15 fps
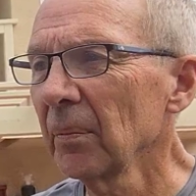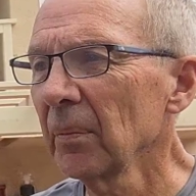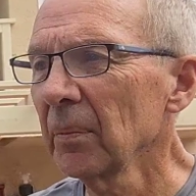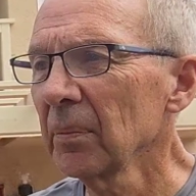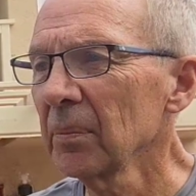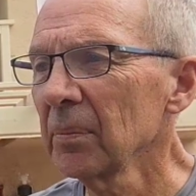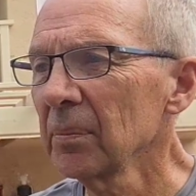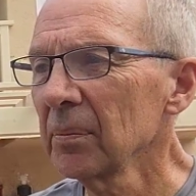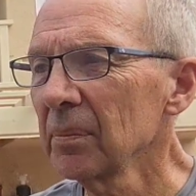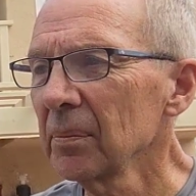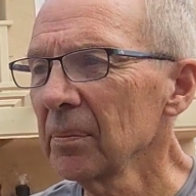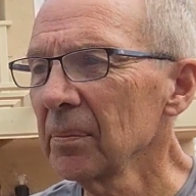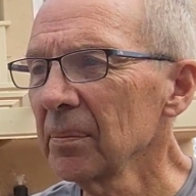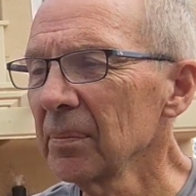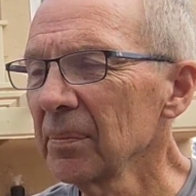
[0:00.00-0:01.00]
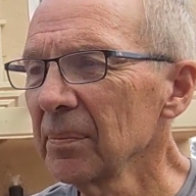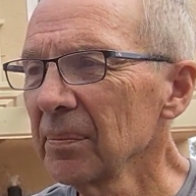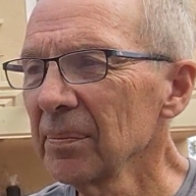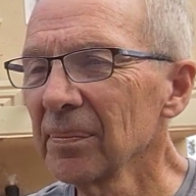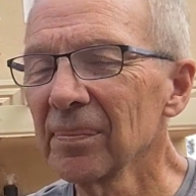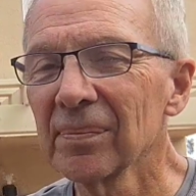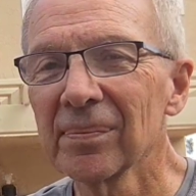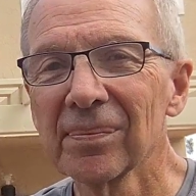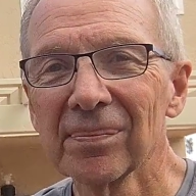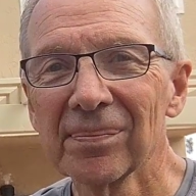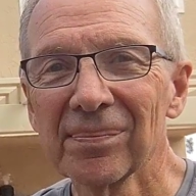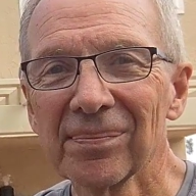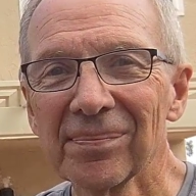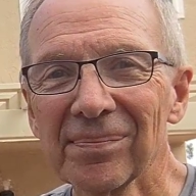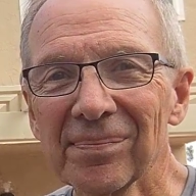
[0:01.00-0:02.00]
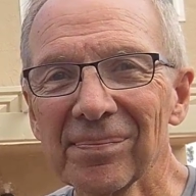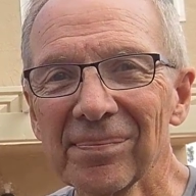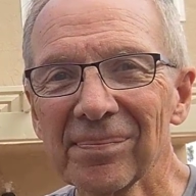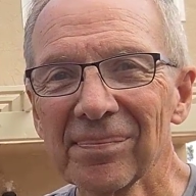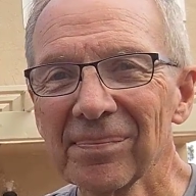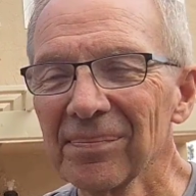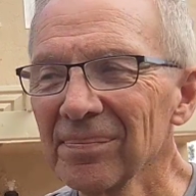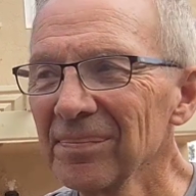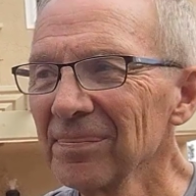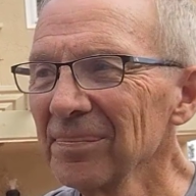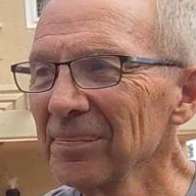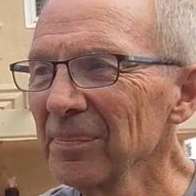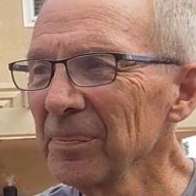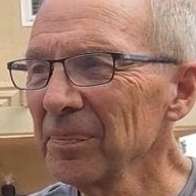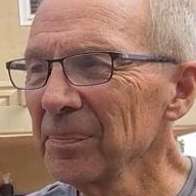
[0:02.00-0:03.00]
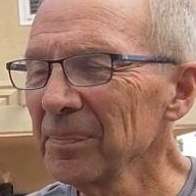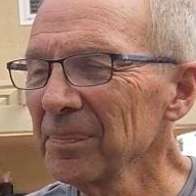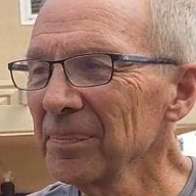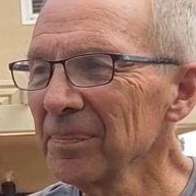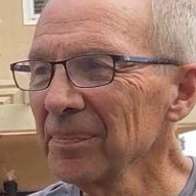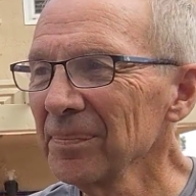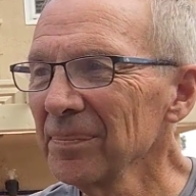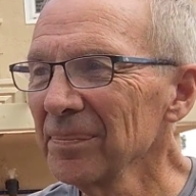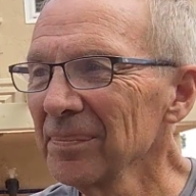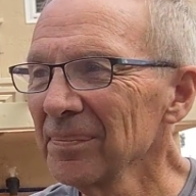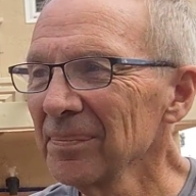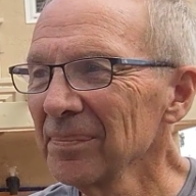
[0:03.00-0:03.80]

[no speech]